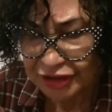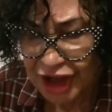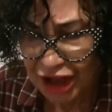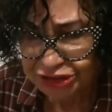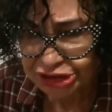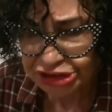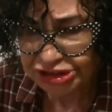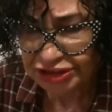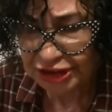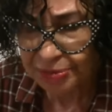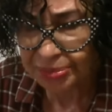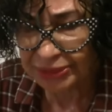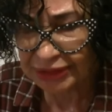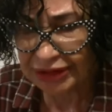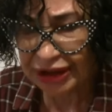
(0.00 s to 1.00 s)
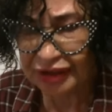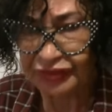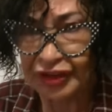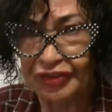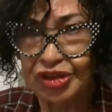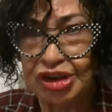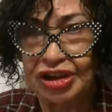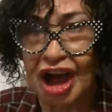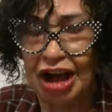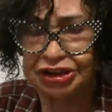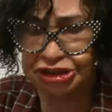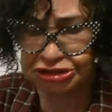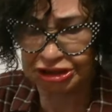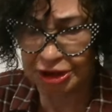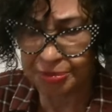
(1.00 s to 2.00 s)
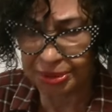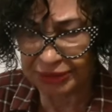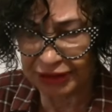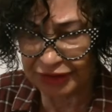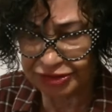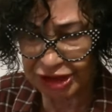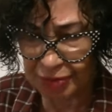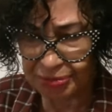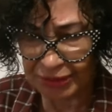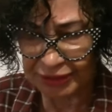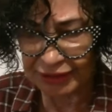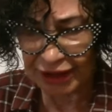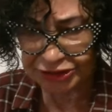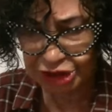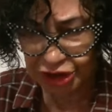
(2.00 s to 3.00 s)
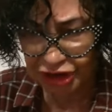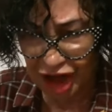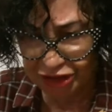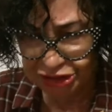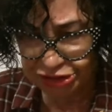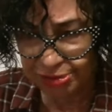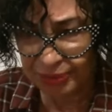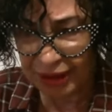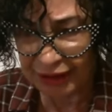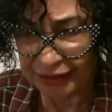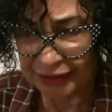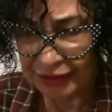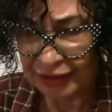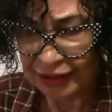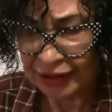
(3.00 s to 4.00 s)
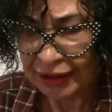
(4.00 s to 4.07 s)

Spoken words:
consciously believe. If you consciously believe something, that's your conscious mind.